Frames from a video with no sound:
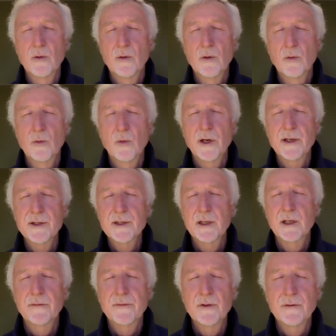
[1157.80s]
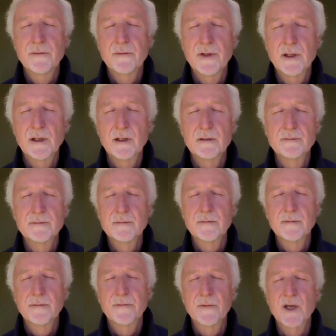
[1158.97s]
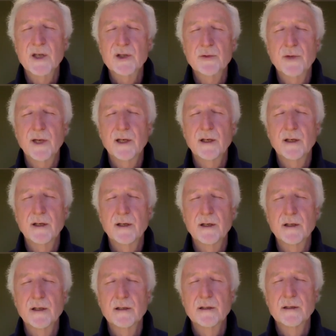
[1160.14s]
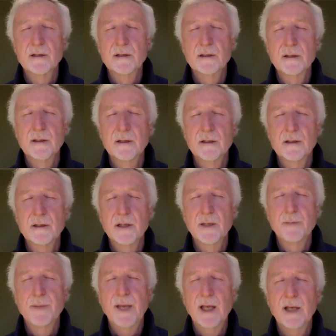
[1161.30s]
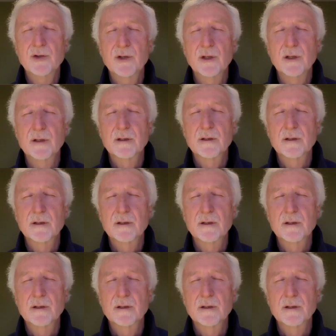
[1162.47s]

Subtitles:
Where is it if you feel frustrated or impatient?